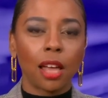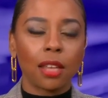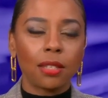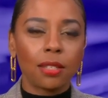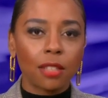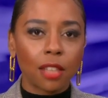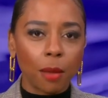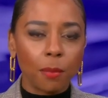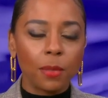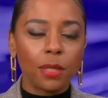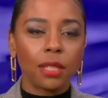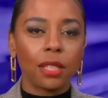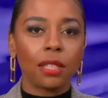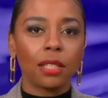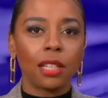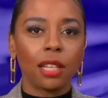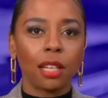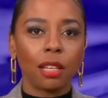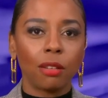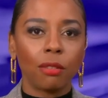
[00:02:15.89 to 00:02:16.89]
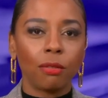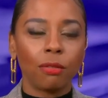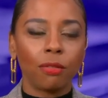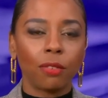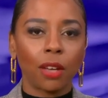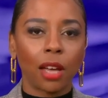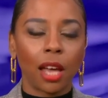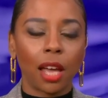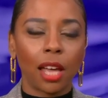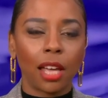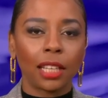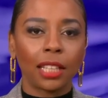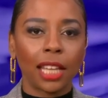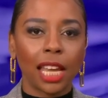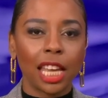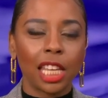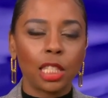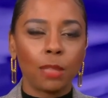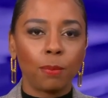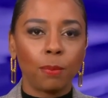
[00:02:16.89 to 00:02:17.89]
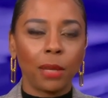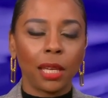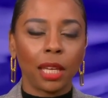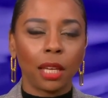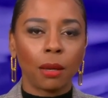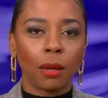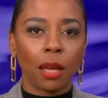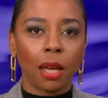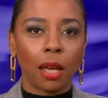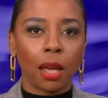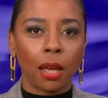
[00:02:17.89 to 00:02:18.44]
substantive case being